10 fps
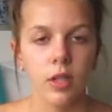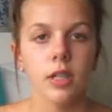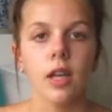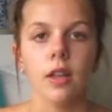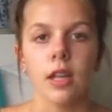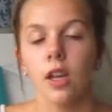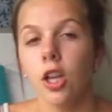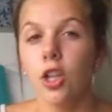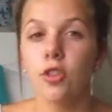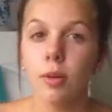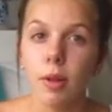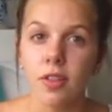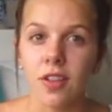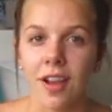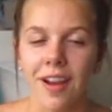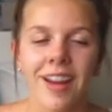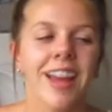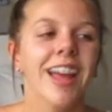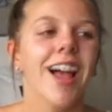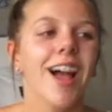yeah, like 3 months ago.
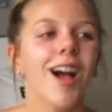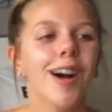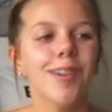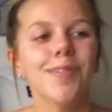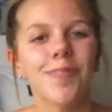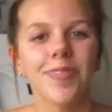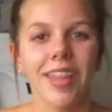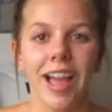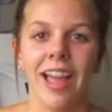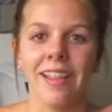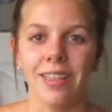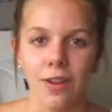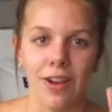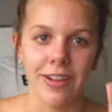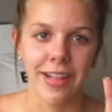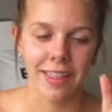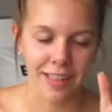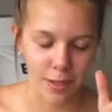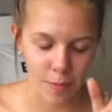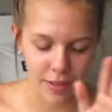I love how I
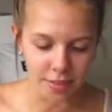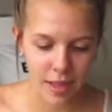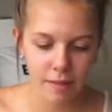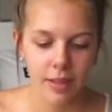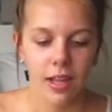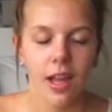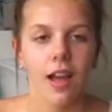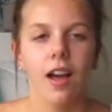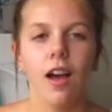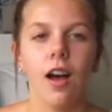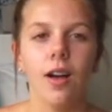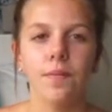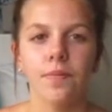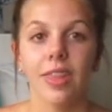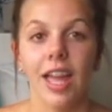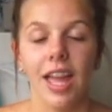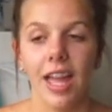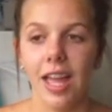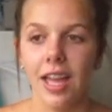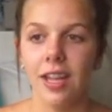think about that.
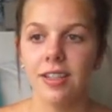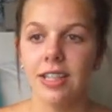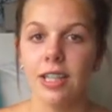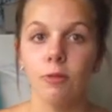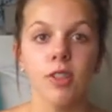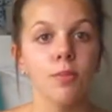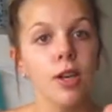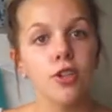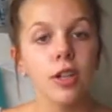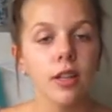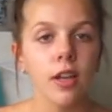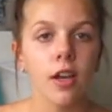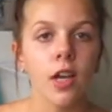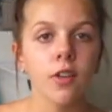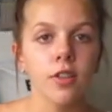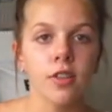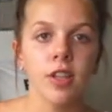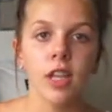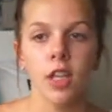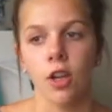And he was measuring the curves and
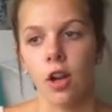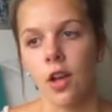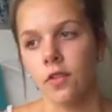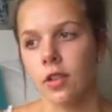saying, you know,